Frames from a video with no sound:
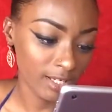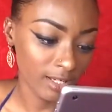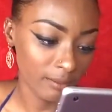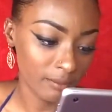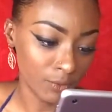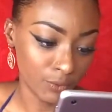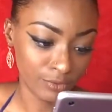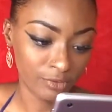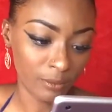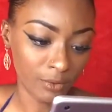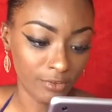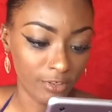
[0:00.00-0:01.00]
hate most
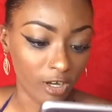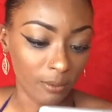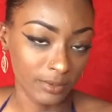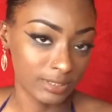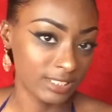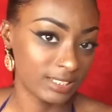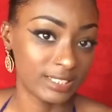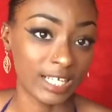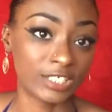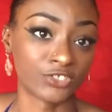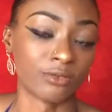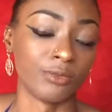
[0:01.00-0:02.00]
about the opposite
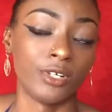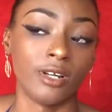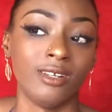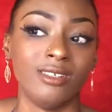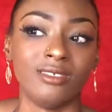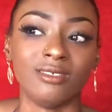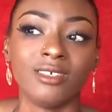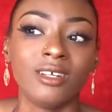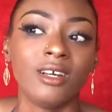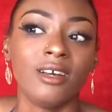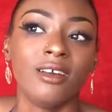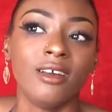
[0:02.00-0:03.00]
sex from your island?
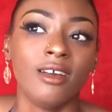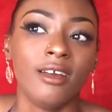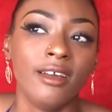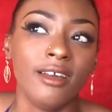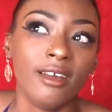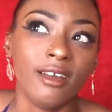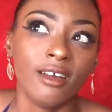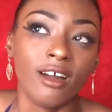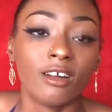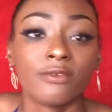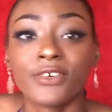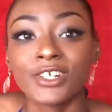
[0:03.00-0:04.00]

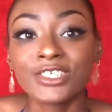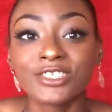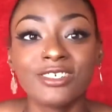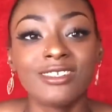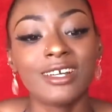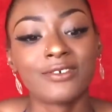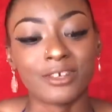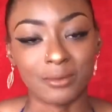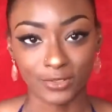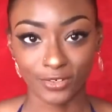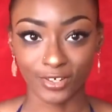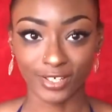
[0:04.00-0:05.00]
Unfortunately, I've come
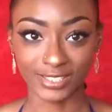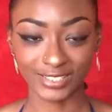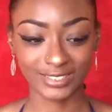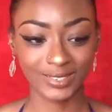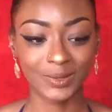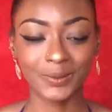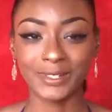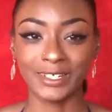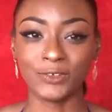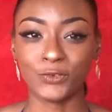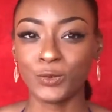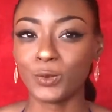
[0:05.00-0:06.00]
across quite
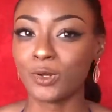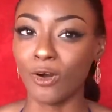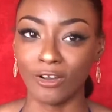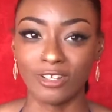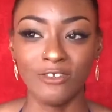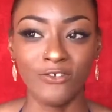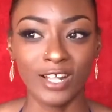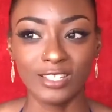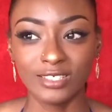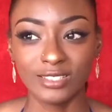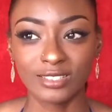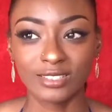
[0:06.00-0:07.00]
a few cocky
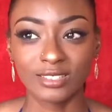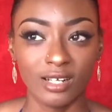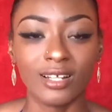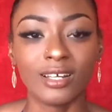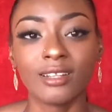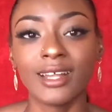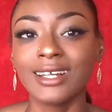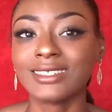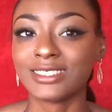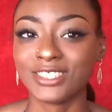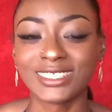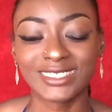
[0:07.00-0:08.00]
fellas. Like,
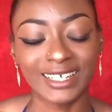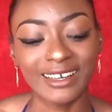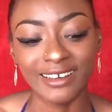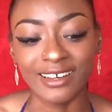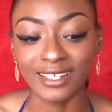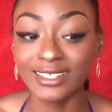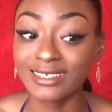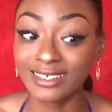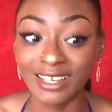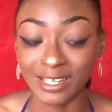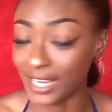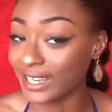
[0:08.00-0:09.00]
that's just it.
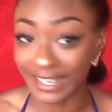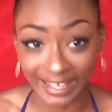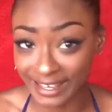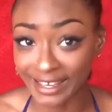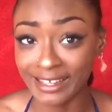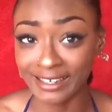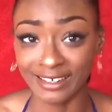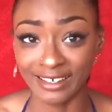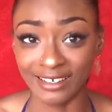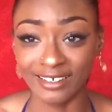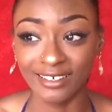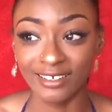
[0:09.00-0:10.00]
I hate
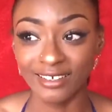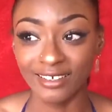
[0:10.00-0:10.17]
it.